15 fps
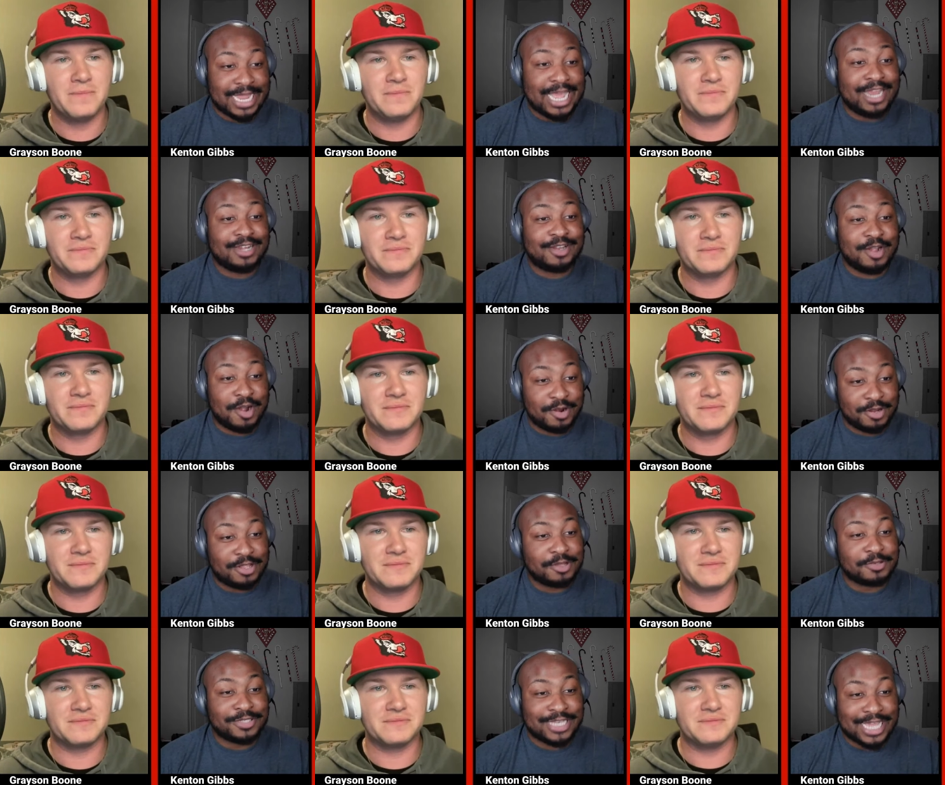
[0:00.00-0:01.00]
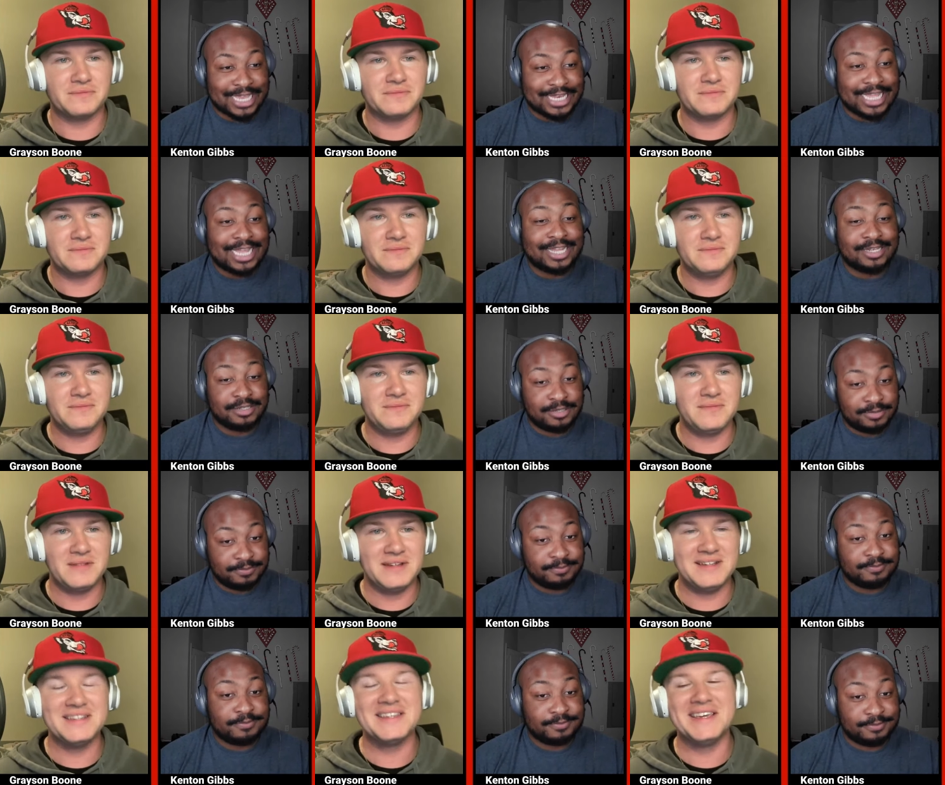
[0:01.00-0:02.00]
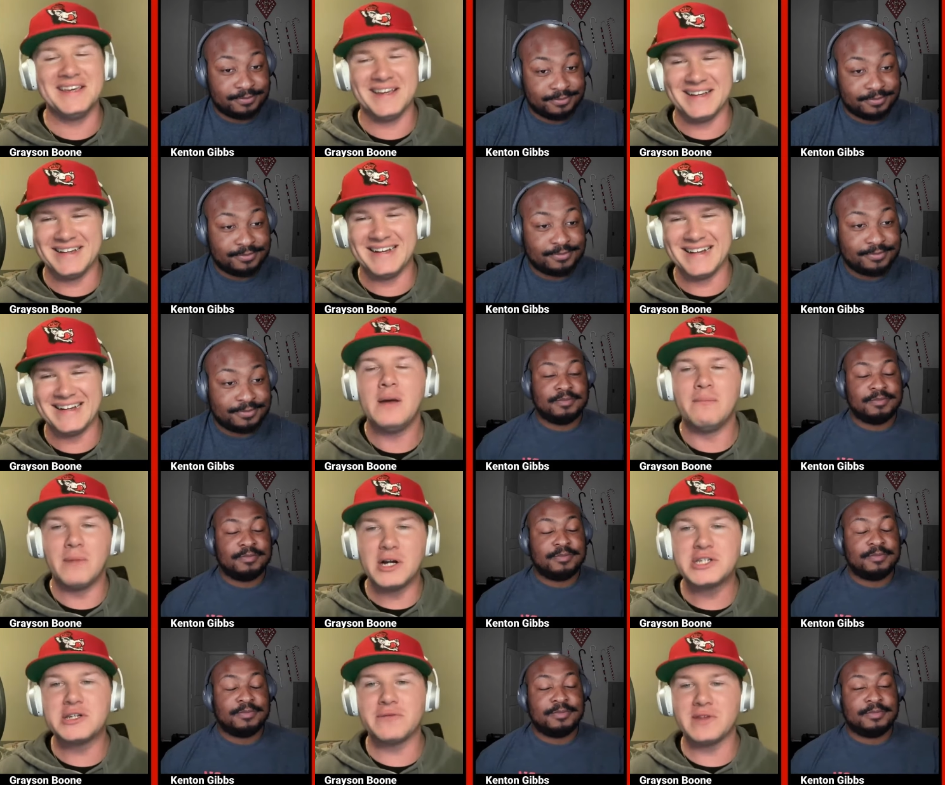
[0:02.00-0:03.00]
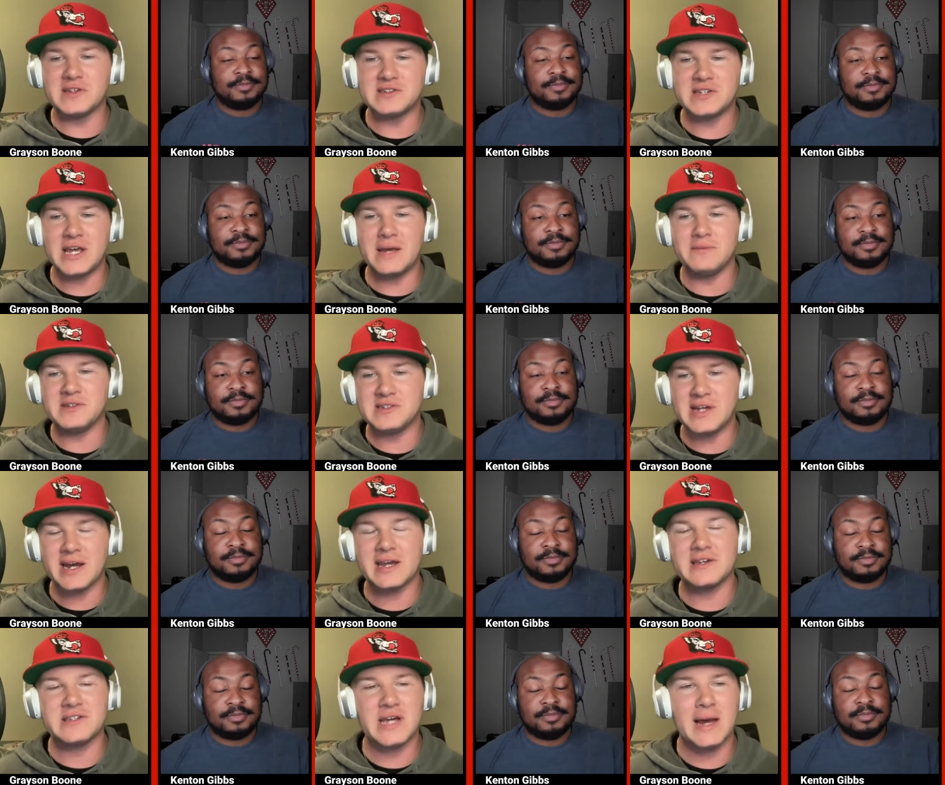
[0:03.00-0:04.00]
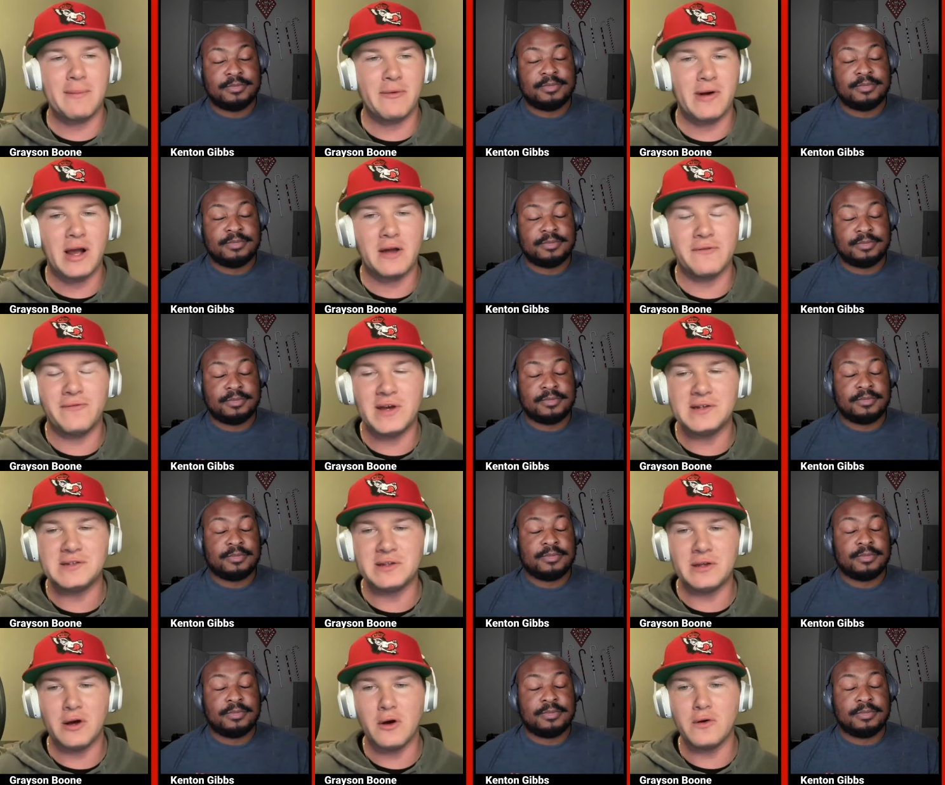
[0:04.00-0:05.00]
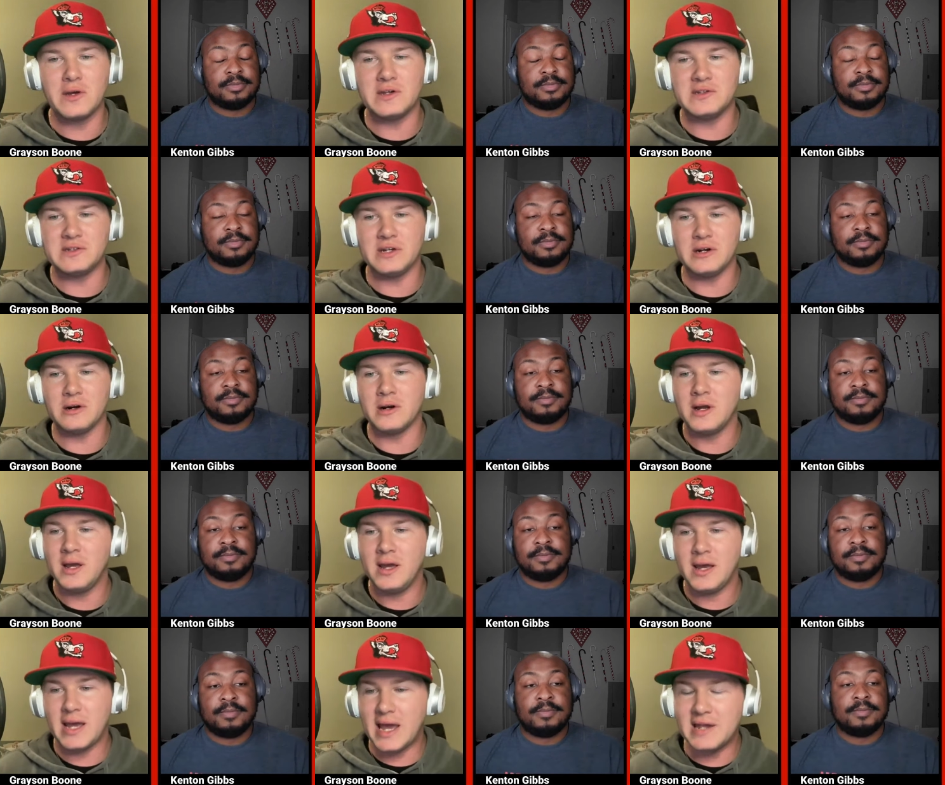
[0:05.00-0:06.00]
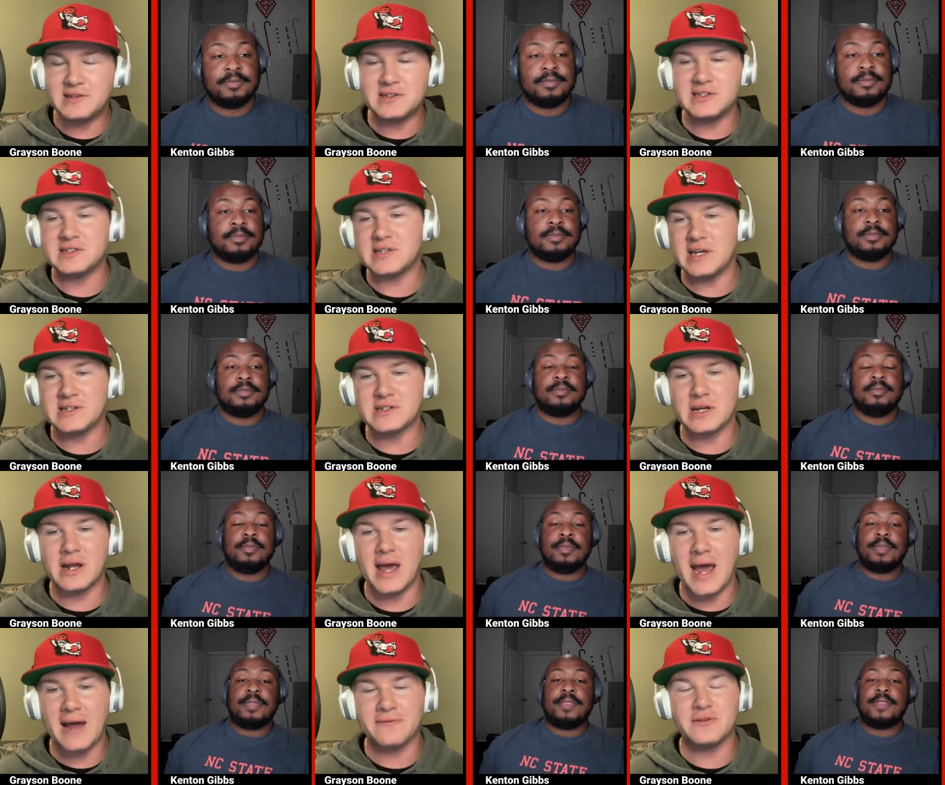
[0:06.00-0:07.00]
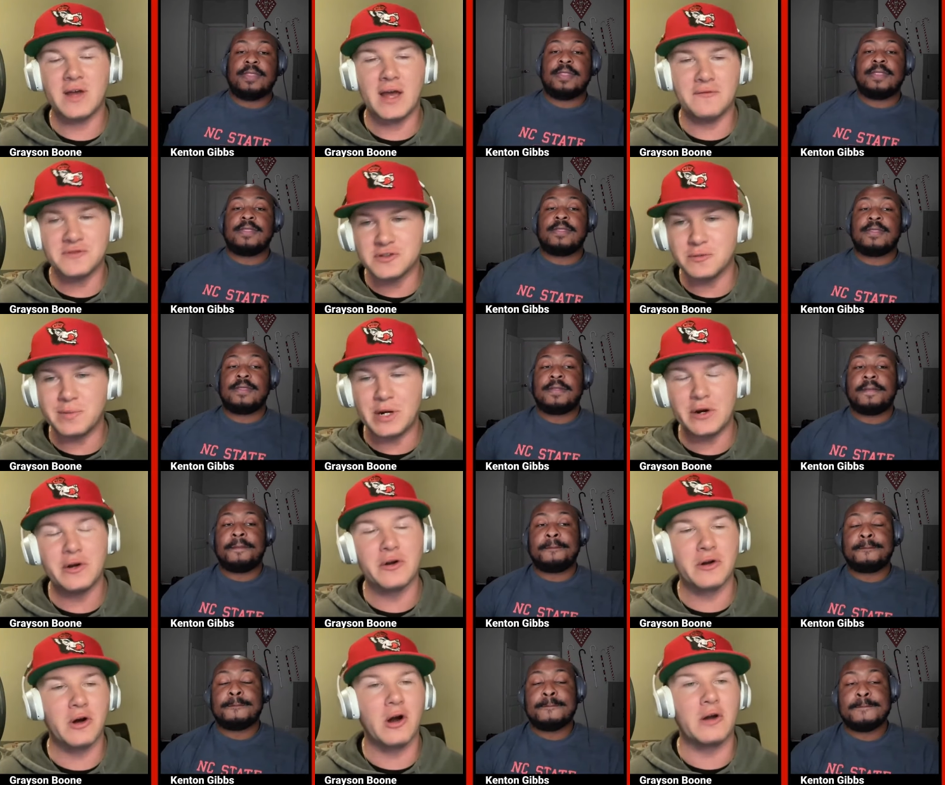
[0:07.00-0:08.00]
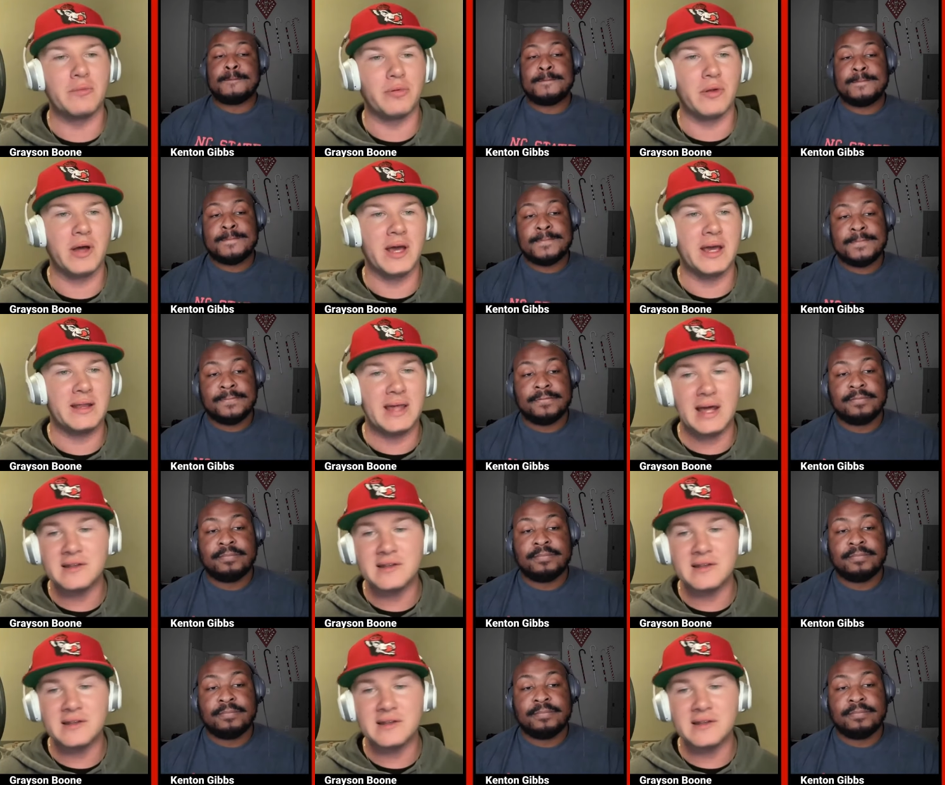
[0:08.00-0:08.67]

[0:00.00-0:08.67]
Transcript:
Speaker 1: non-cardio stat lines,
Speaker 2: much of the same second time around facing the Hokies here, N C State's going to have to have superior guard play. And